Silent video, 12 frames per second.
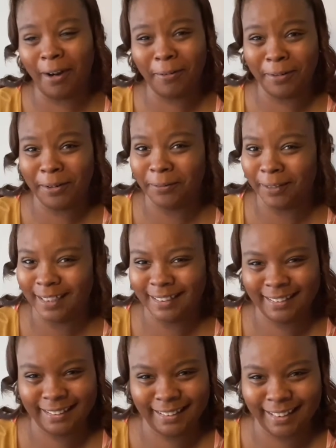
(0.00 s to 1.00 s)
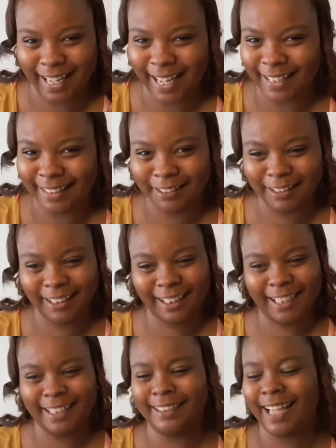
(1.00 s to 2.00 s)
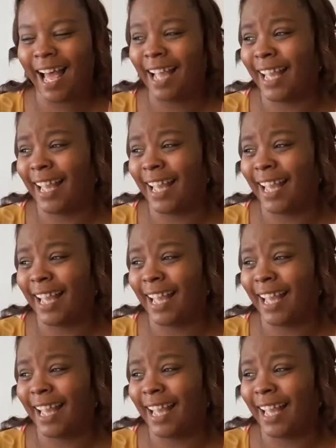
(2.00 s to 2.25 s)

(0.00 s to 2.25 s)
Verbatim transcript: I wouldn't want to see that because I